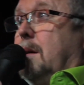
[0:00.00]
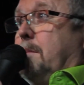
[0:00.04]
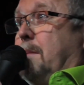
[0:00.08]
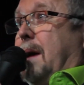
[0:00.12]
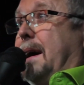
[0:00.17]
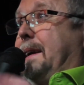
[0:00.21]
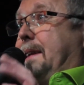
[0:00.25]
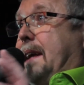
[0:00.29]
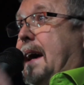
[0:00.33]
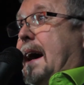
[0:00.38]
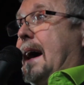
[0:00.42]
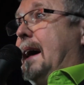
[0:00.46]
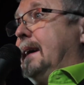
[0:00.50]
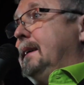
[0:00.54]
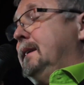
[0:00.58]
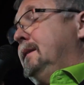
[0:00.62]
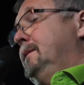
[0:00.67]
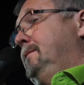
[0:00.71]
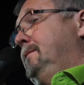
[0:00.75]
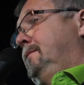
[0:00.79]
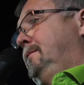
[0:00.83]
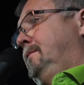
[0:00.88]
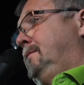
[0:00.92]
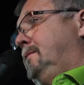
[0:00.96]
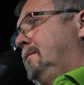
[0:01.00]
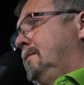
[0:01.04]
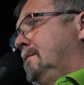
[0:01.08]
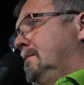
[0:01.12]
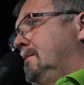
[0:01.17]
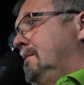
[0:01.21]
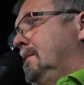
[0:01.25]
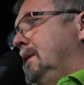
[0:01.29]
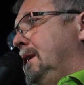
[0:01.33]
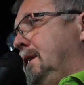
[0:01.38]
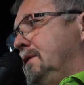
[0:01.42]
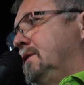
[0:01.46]
my dad,
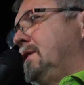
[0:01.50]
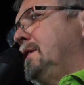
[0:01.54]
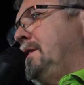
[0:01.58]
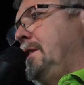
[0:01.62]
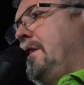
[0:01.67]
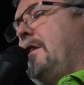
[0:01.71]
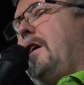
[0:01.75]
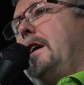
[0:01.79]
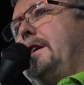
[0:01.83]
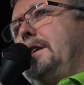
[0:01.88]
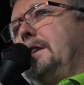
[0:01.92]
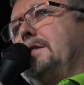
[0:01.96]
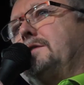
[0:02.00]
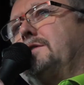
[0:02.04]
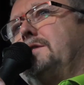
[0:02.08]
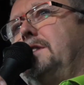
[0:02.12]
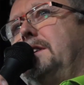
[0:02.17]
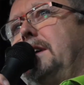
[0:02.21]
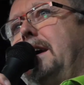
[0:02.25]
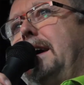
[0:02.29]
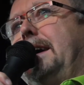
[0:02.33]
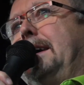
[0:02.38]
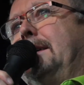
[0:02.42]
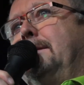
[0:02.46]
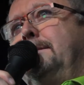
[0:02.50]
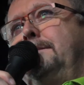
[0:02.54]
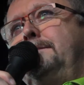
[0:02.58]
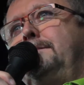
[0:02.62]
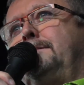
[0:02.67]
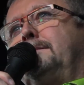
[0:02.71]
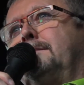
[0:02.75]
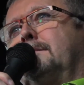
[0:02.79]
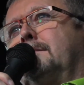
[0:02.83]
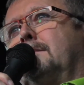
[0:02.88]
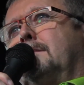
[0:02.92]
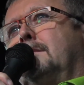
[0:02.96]
he's in the audience today.
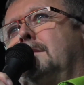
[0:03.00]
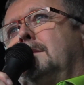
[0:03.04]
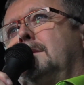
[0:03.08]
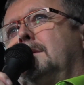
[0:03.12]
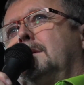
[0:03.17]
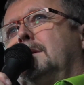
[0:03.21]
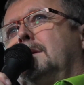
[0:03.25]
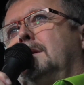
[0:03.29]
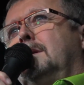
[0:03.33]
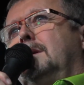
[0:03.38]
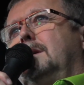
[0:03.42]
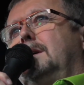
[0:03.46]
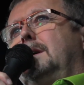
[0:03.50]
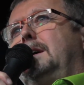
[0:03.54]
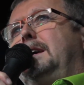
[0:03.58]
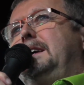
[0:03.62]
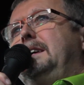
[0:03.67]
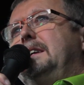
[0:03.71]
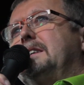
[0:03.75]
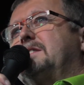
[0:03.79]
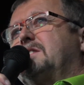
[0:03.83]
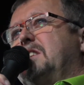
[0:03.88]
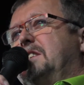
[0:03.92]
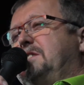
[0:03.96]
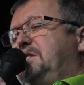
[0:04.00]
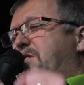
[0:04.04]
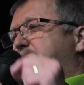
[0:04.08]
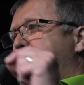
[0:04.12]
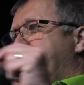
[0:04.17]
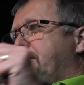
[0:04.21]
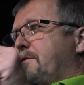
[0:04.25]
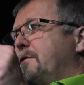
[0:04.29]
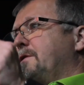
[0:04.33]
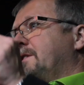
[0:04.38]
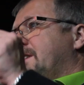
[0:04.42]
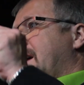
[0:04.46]
He is a
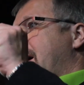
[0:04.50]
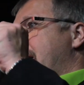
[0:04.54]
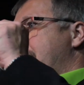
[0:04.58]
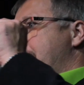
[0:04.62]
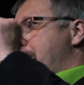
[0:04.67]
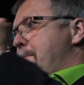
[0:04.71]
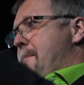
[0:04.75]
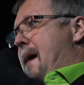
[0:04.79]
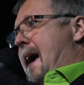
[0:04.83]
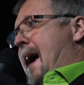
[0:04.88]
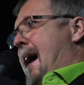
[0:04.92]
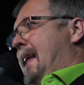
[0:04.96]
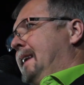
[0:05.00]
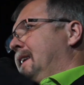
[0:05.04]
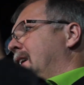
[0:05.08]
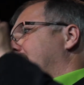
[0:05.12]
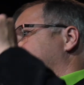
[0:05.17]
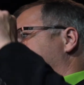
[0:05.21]
different man